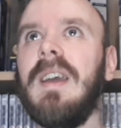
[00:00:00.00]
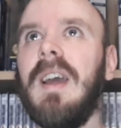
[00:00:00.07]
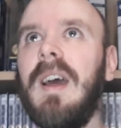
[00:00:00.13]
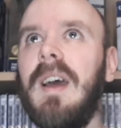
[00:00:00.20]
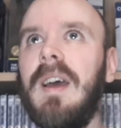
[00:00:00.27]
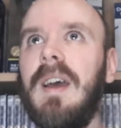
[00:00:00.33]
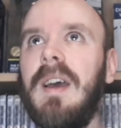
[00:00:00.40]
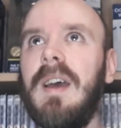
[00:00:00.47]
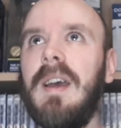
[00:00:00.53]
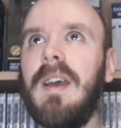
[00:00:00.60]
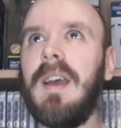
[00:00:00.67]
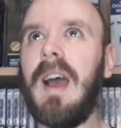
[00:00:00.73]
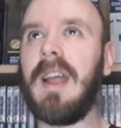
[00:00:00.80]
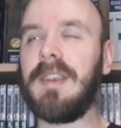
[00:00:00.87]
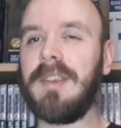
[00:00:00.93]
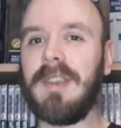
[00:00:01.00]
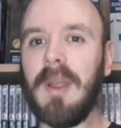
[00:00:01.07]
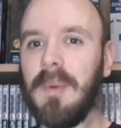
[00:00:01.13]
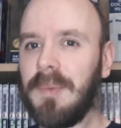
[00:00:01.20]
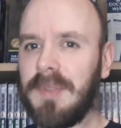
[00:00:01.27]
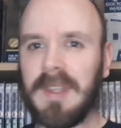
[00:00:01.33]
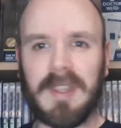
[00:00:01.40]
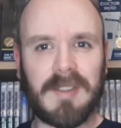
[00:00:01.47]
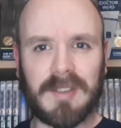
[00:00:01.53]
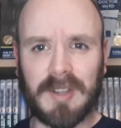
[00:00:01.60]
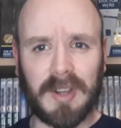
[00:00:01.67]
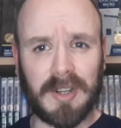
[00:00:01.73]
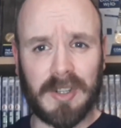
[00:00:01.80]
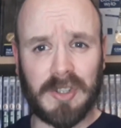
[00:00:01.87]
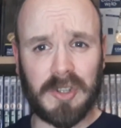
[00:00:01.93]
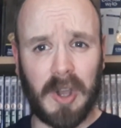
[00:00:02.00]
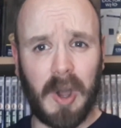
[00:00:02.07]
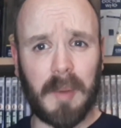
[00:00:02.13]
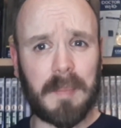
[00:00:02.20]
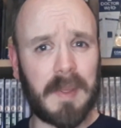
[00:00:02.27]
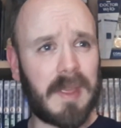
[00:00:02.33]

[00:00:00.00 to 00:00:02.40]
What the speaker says: I don't think he's got a job.